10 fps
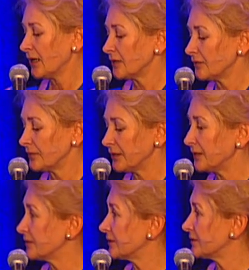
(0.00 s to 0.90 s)
and we
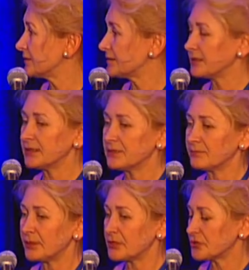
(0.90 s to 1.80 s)
indeed see in
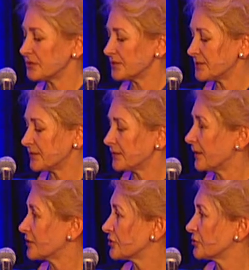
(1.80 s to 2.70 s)
patients
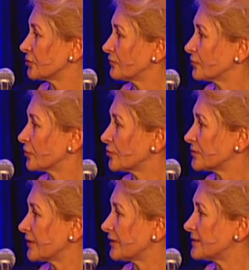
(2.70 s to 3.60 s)
induction of
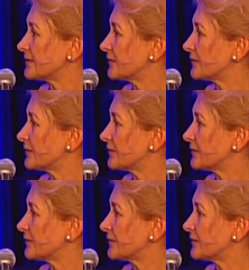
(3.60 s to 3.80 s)
growth arrest,